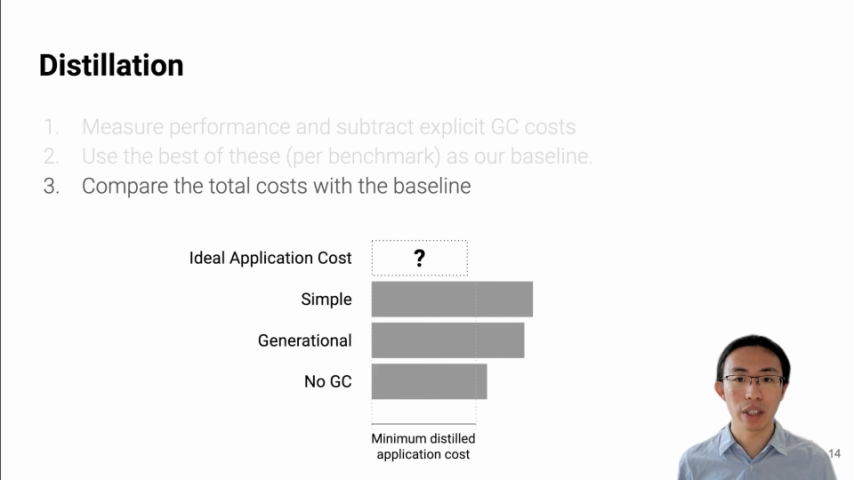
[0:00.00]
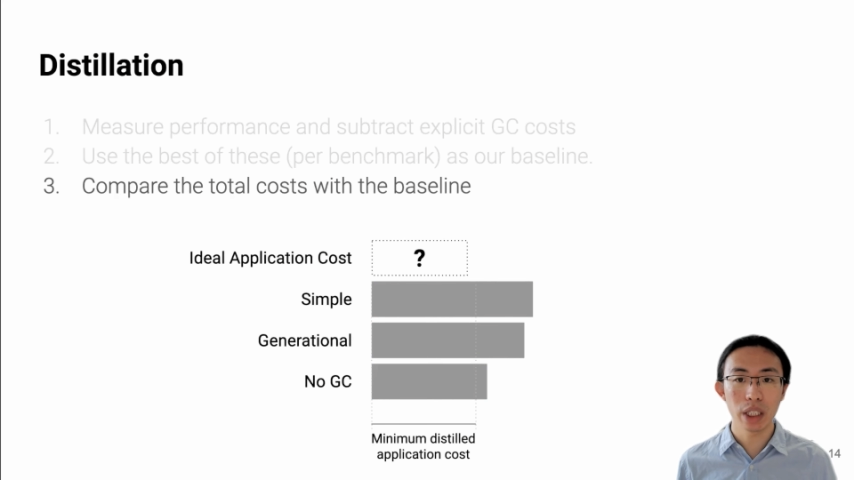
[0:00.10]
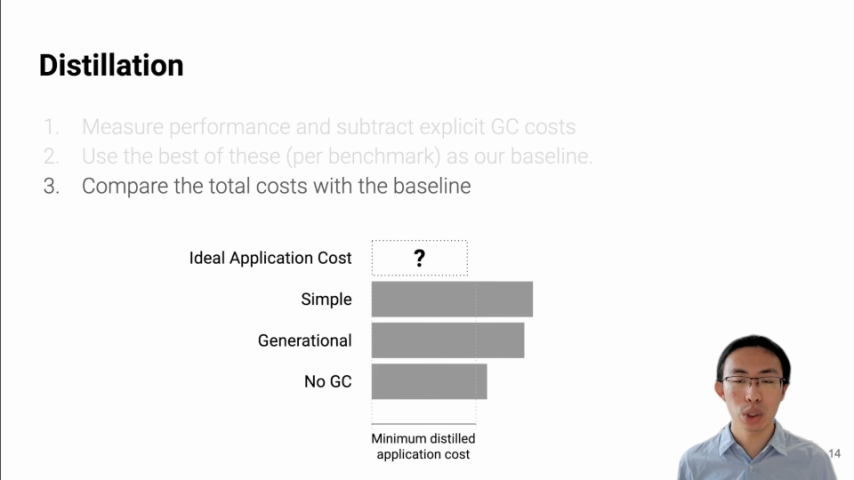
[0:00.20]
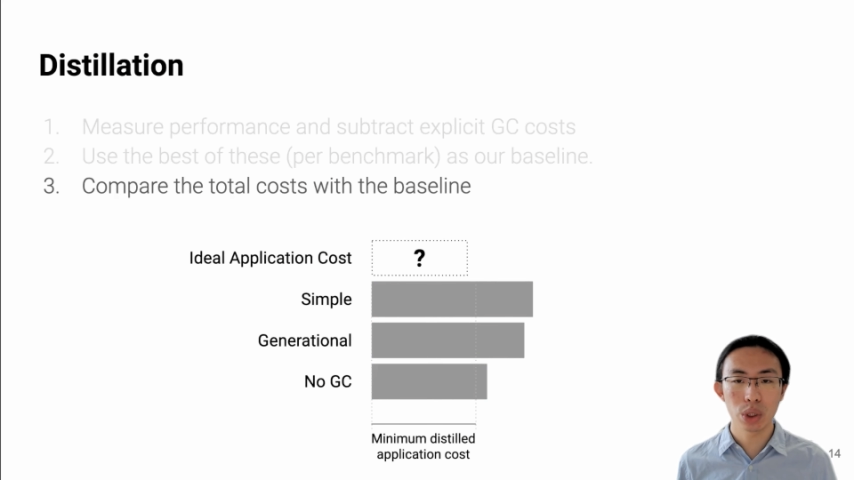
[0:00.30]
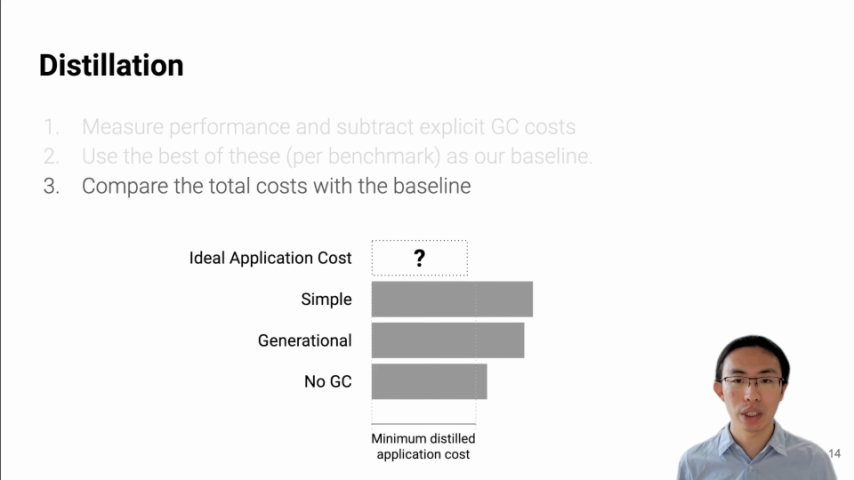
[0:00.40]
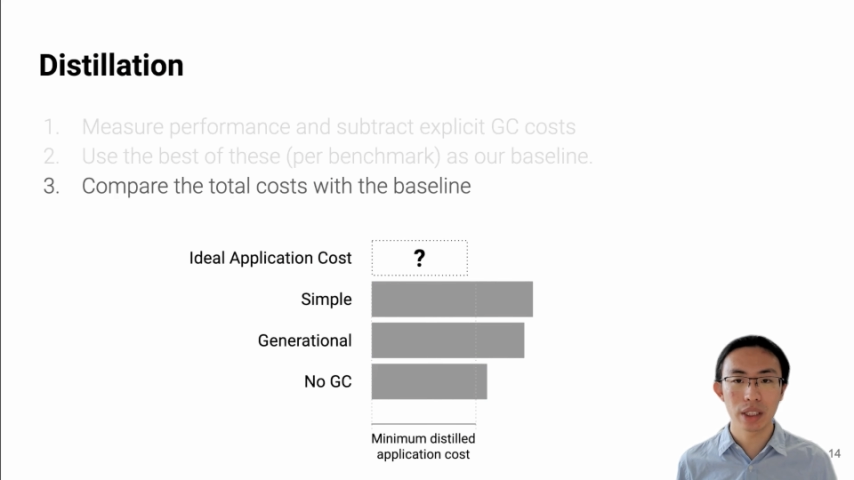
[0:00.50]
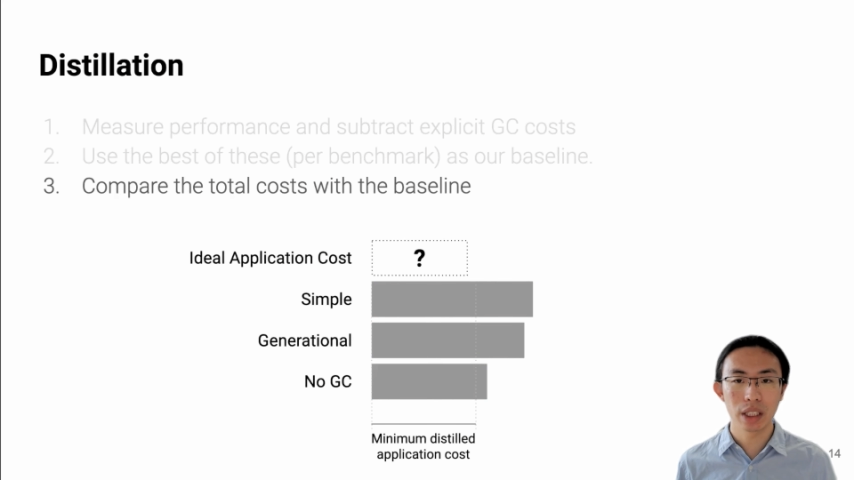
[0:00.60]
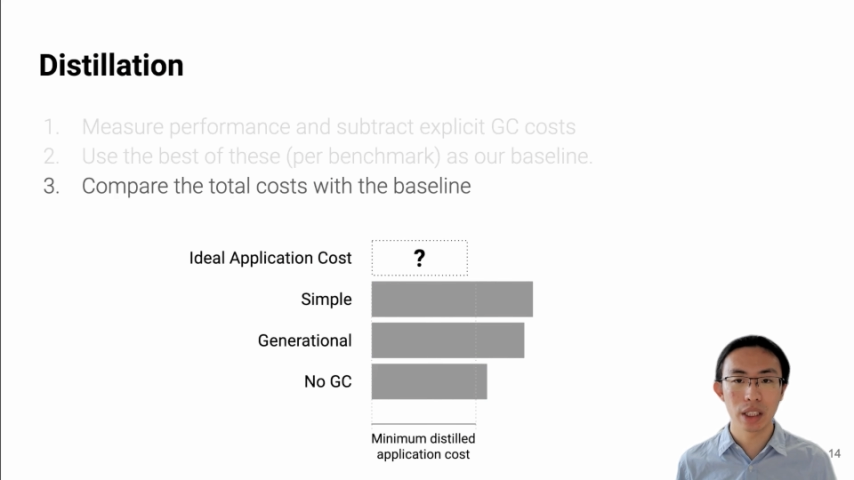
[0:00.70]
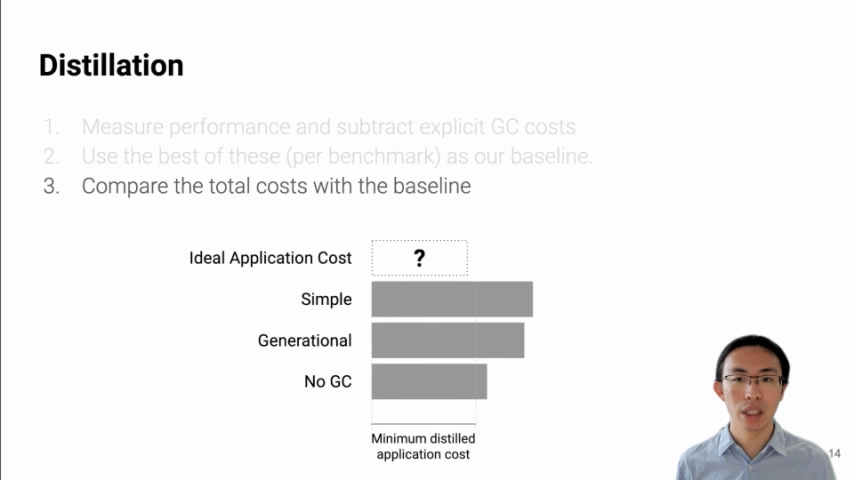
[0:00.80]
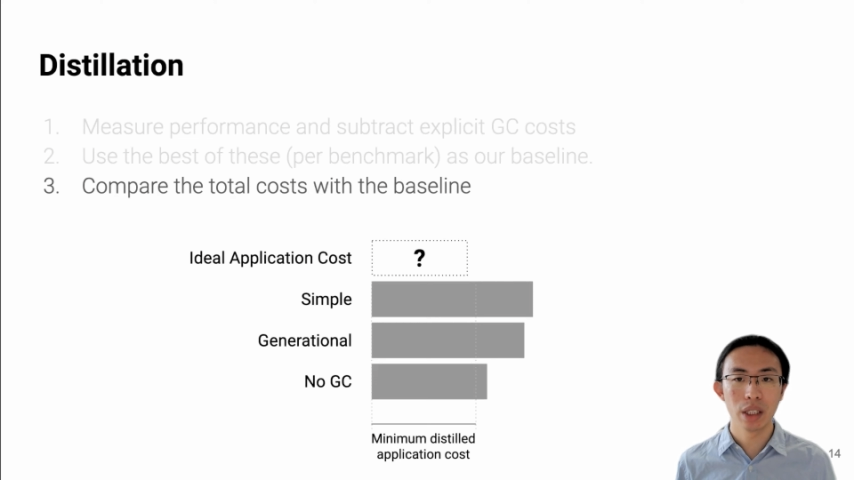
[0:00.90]
each
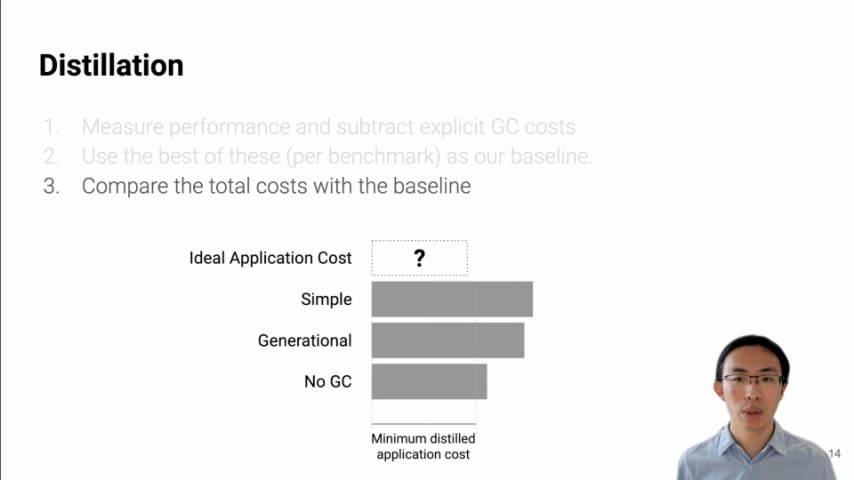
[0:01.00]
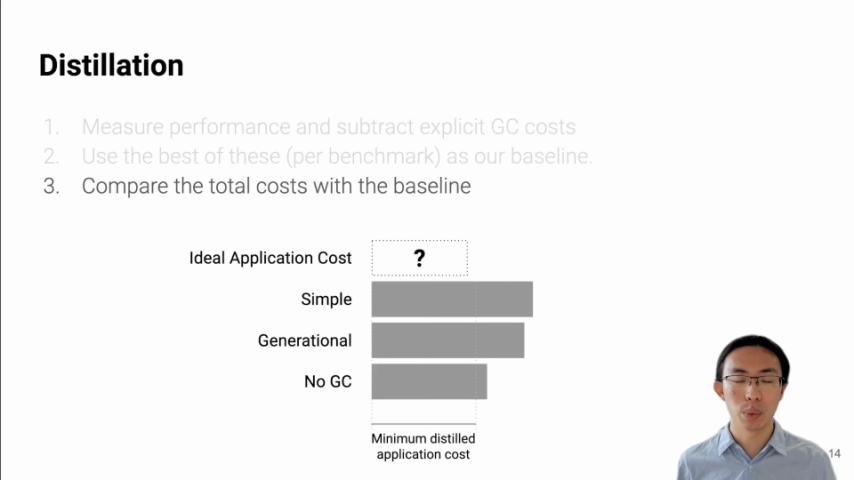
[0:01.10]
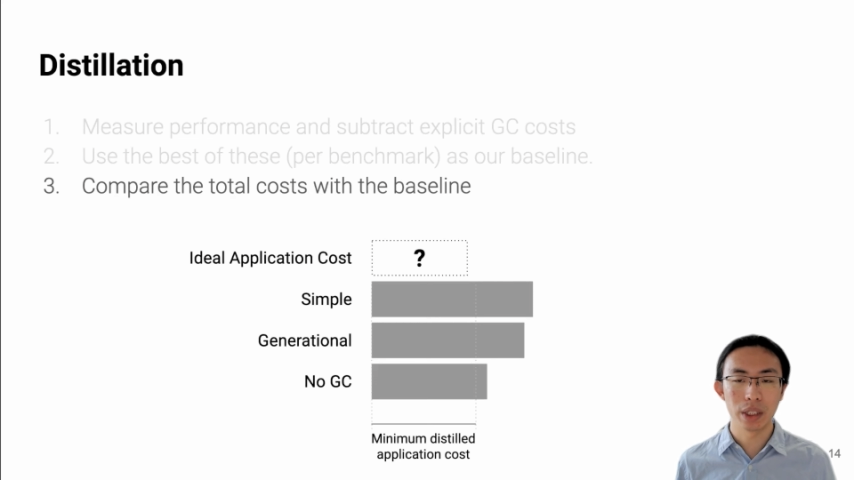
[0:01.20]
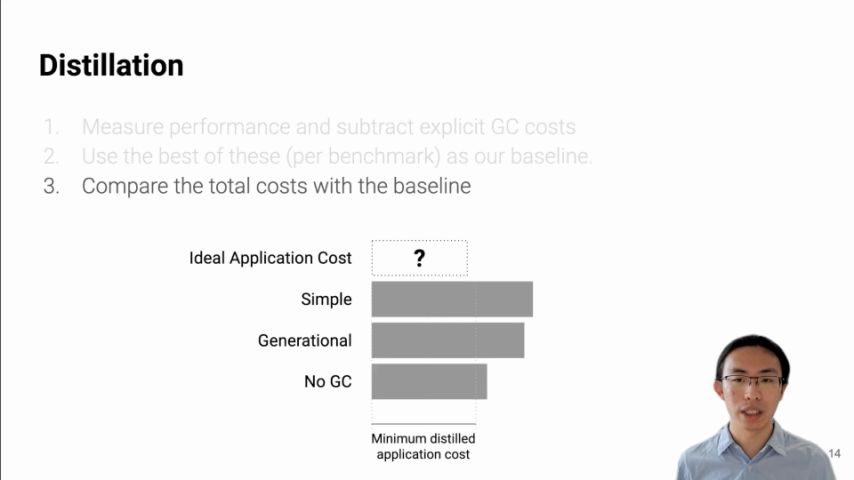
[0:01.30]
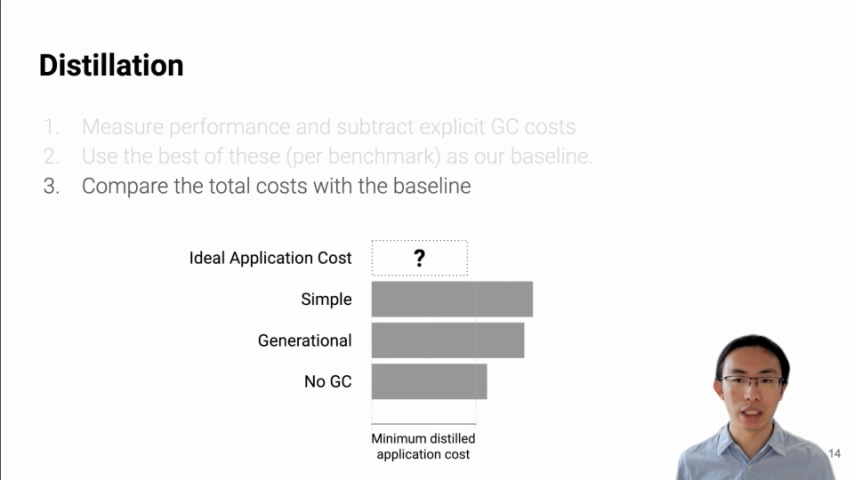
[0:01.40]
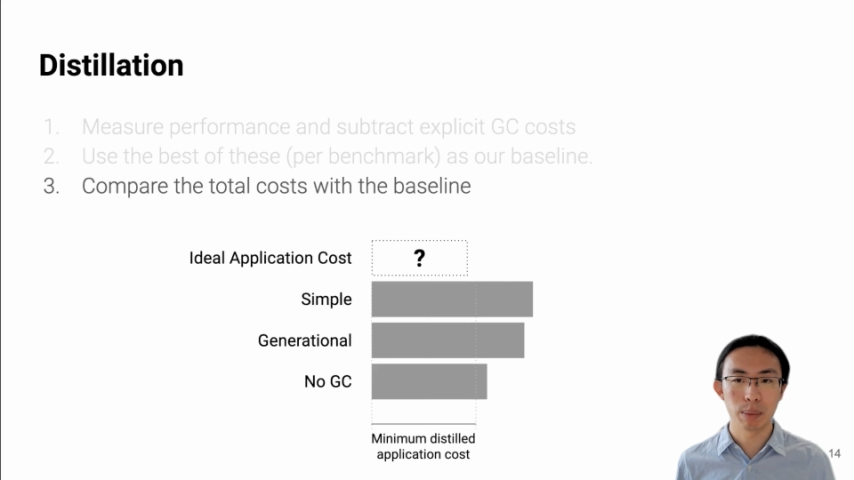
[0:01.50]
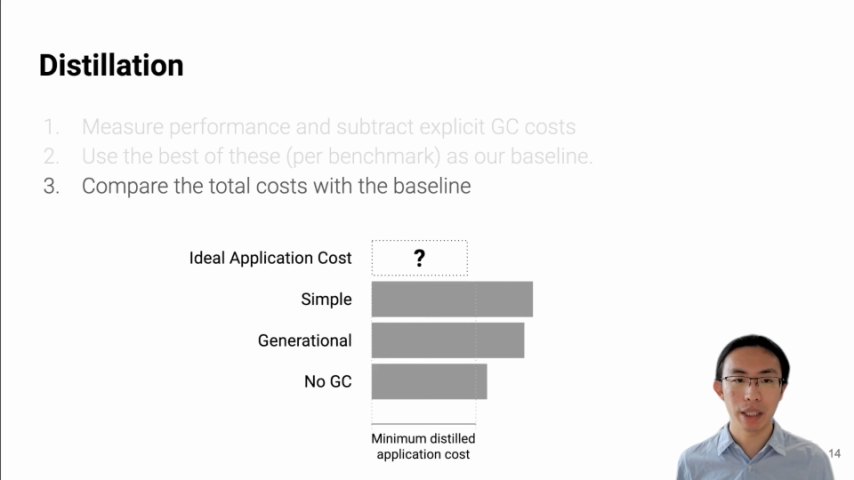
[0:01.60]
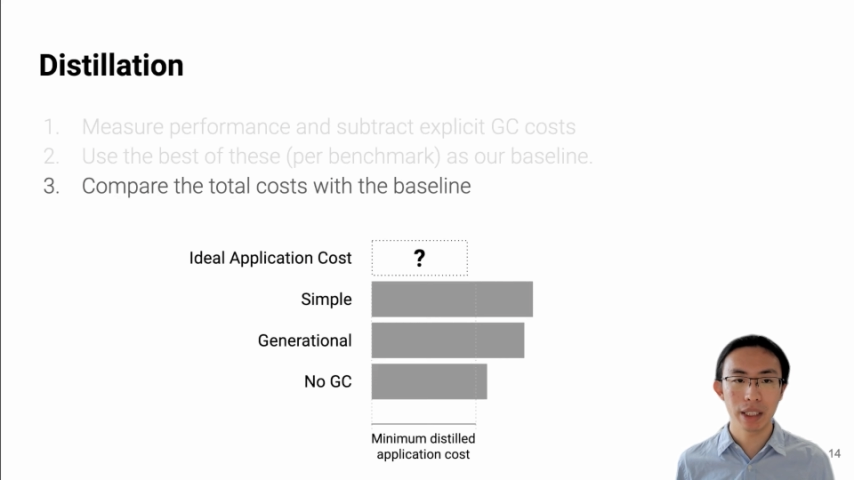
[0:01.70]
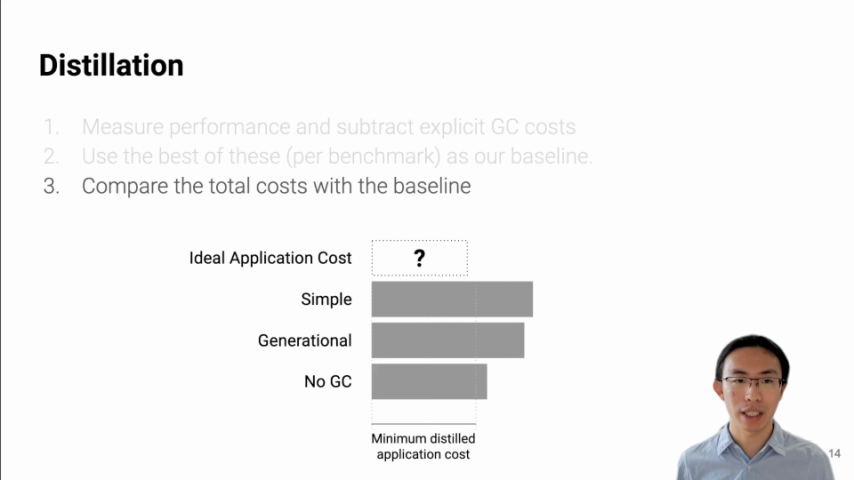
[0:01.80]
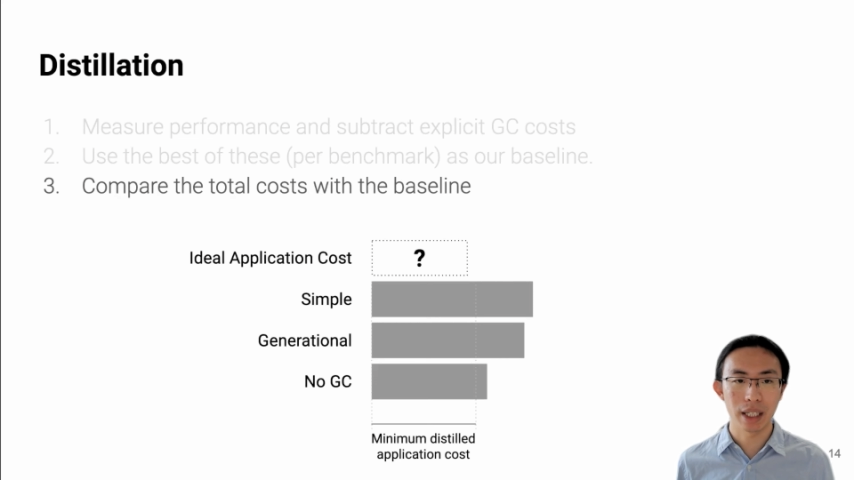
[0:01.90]
GC with this
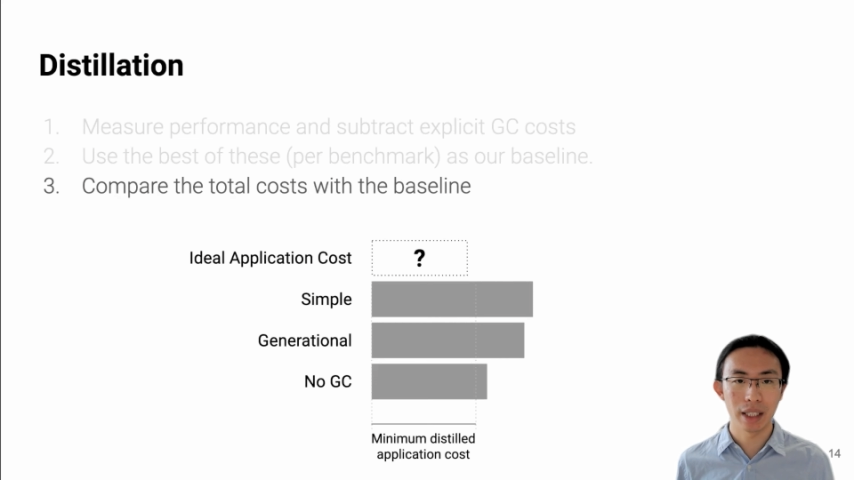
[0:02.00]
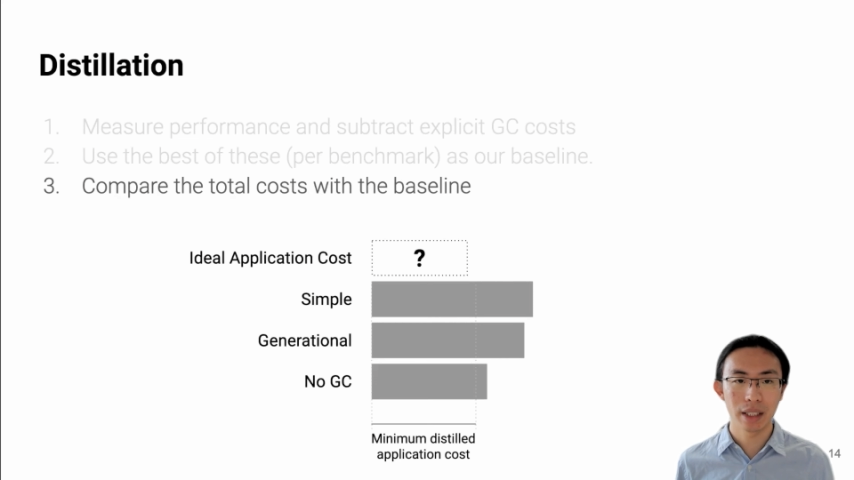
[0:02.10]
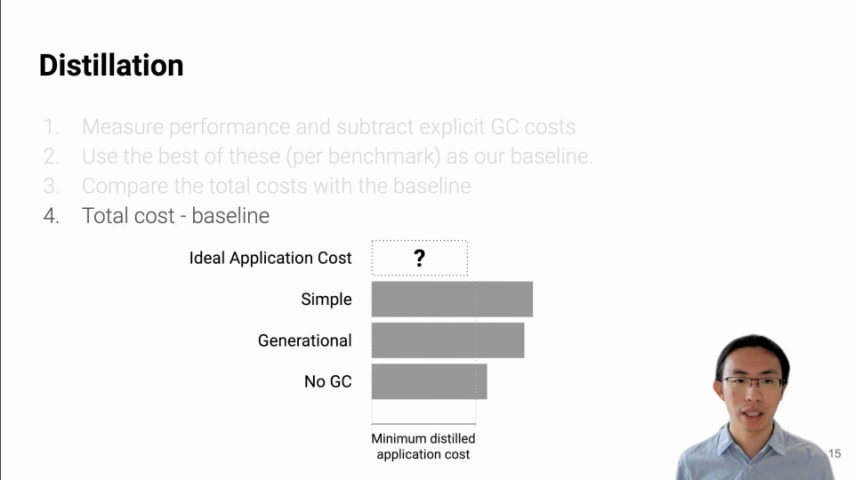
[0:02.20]
baseline.